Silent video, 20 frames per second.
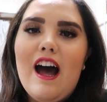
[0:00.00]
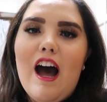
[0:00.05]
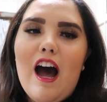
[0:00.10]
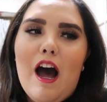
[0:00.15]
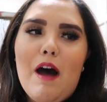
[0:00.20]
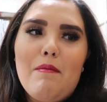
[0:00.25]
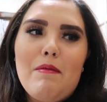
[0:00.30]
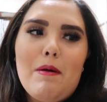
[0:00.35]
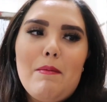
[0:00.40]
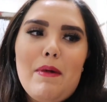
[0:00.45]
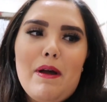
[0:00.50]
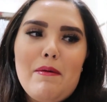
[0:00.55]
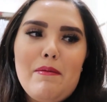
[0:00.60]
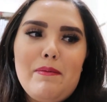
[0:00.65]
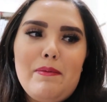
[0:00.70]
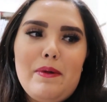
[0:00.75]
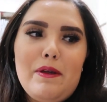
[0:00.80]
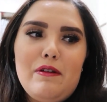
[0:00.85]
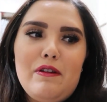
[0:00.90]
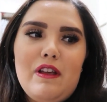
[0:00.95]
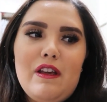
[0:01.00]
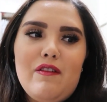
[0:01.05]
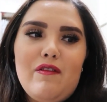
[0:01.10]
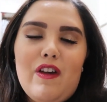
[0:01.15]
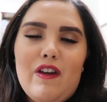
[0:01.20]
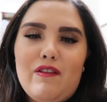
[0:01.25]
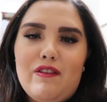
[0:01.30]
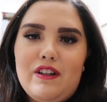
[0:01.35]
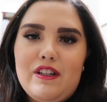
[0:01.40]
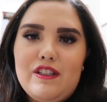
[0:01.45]
My beauty
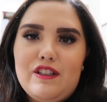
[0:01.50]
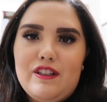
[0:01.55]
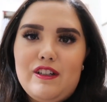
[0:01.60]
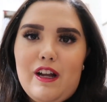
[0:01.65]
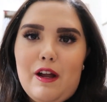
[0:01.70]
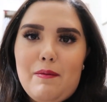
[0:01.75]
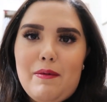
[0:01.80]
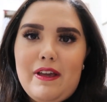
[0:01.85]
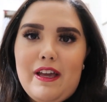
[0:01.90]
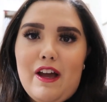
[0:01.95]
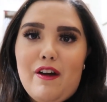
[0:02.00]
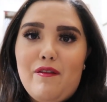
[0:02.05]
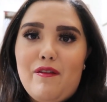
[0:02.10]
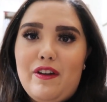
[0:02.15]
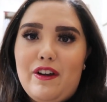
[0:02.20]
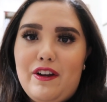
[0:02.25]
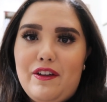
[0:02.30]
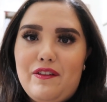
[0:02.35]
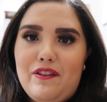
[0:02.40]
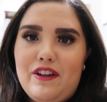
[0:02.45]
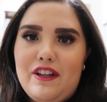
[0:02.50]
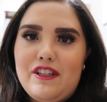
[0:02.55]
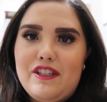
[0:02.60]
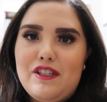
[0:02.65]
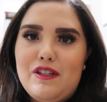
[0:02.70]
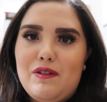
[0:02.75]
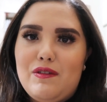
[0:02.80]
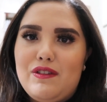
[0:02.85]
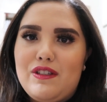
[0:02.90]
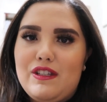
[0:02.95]
favorites are coming out very, very
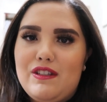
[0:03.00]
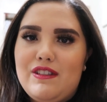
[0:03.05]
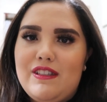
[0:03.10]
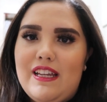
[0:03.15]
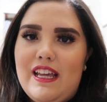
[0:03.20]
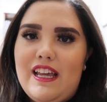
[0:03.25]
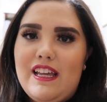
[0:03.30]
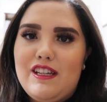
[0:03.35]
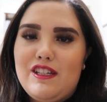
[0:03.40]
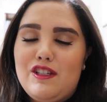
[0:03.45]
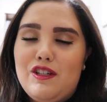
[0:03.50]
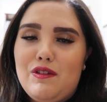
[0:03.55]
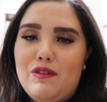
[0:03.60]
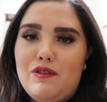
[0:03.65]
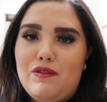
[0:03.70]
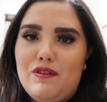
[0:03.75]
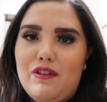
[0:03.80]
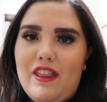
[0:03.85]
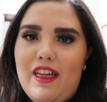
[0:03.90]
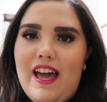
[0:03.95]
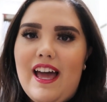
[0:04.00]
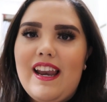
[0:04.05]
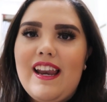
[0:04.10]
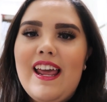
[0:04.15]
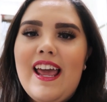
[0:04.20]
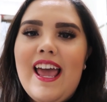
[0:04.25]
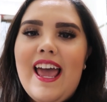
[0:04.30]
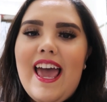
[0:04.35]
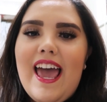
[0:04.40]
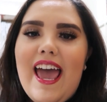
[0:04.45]
soon, so stay tuned for that
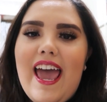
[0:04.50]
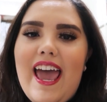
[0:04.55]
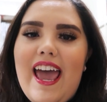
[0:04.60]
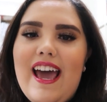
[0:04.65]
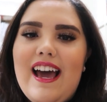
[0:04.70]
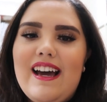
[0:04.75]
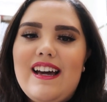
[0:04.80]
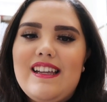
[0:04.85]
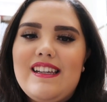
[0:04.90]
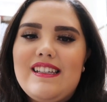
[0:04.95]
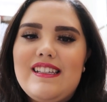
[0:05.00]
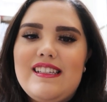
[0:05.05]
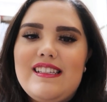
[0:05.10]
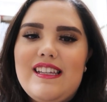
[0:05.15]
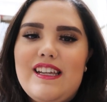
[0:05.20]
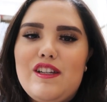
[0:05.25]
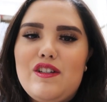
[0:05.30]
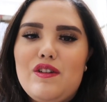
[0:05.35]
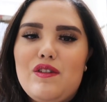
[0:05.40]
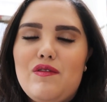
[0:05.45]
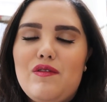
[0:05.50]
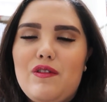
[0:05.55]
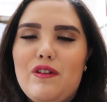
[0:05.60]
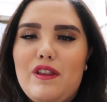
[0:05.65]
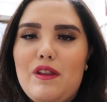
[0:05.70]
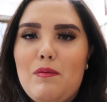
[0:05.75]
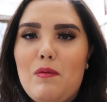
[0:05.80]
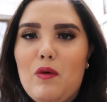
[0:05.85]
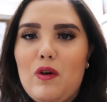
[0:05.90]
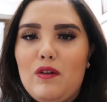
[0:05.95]
and stay tuned
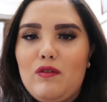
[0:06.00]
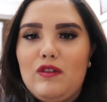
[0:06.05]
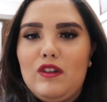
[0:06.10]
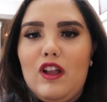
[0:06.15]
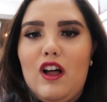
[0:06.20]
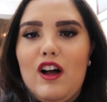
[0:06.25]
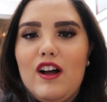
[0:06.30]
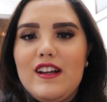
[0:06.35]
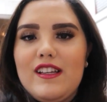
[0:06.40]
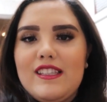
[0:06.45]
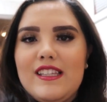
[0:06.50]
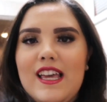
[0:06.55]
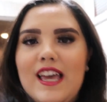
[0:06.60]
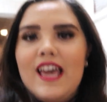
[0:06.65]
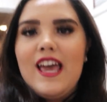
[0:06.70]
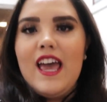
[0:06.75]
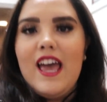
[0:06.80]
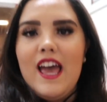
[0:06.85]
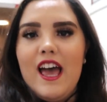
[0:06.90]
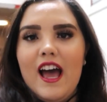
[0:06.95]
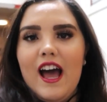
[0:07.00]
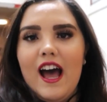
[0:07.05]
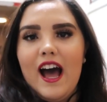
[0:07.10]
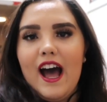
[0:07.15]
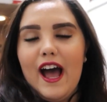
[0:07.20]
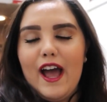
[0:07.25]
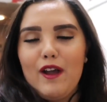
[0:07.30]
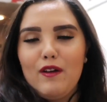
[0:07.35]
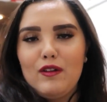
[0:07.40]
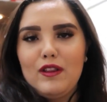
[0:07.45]
for the more vlogs.
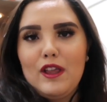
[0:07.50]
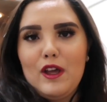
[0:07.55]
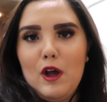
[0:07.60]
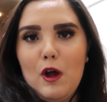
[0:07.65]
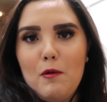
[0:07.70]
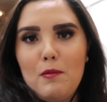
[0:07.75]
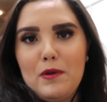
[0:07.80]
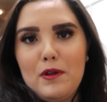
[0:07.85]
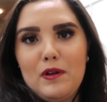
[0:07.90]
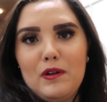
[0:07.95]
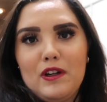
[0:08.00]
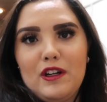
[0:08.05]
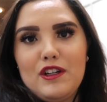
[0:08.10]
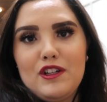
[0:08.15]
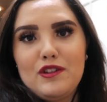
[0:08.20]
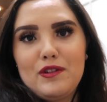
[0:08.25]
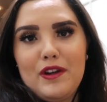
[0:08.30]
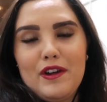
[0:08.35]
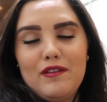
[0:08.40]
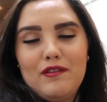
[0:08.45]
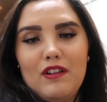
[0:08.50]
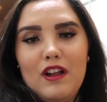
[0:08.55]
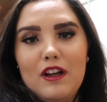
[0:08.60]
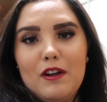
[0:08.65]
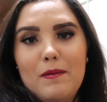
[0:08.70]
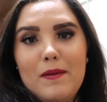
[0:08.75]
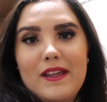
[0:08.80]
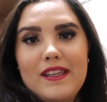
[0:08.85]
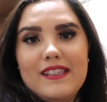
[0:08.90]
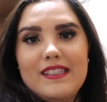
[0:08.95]
I really hope you are enjoying
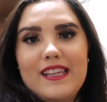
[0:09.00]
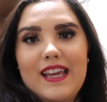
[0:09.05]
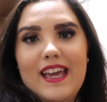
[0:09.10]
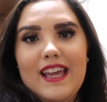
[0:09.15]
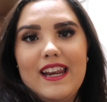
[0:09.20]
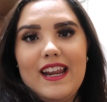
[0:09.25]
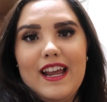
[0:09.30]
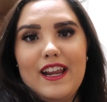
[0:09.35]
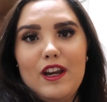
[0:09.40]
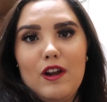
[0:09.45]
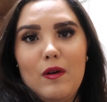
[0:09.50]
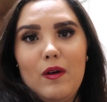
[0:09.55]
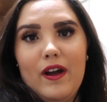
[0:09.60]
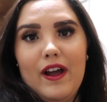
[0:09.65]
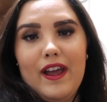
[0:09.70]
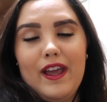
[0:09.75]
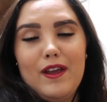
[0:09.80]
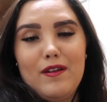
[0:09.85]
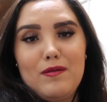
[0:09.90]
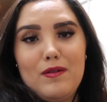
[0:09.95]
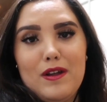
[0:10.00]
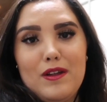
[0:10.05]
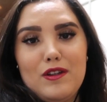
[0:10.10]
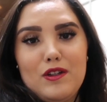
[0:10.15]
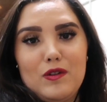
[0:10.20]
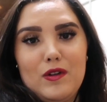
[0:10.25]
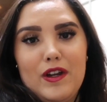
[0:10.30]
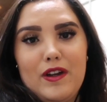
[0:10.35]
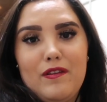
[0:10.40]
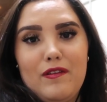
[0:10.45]
Vlogmas, and I know I am
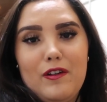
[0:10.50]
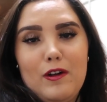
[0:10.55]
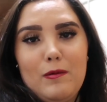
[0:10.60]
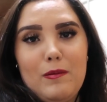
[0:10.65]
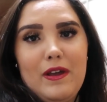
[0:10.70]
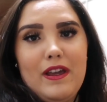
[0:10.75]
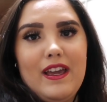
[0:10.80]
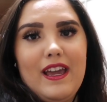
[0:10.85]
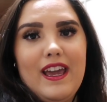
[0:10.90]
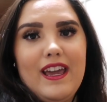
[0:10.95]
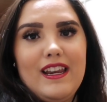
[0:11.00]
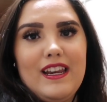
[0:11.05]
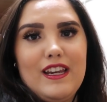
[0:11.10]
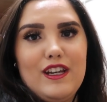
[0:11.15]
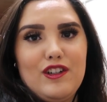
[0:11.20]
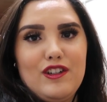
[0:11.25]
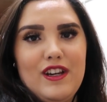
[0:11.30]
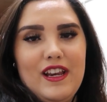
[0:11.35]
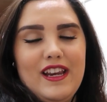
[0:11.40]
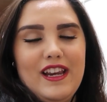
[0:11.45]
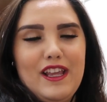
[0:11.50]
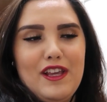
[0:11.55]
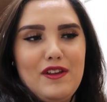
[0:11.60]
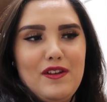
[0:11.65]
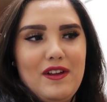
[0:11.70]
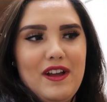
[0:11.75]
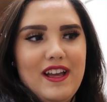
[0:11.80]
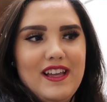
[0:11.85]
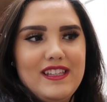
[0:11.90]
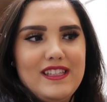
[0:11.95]
enjoying filming and entertaining
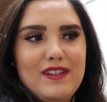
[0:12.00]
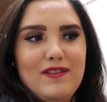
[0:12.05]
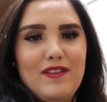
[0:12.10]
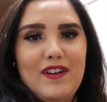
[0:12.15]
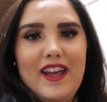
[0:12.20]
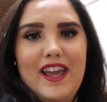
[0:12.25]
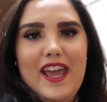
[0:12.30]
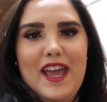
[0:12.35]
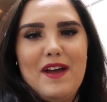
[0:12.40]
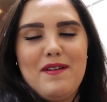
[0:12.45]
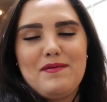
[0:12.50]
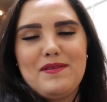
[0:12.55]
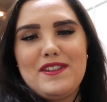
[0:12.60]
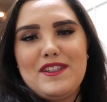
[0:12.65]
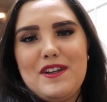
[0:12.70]
you guys if I am.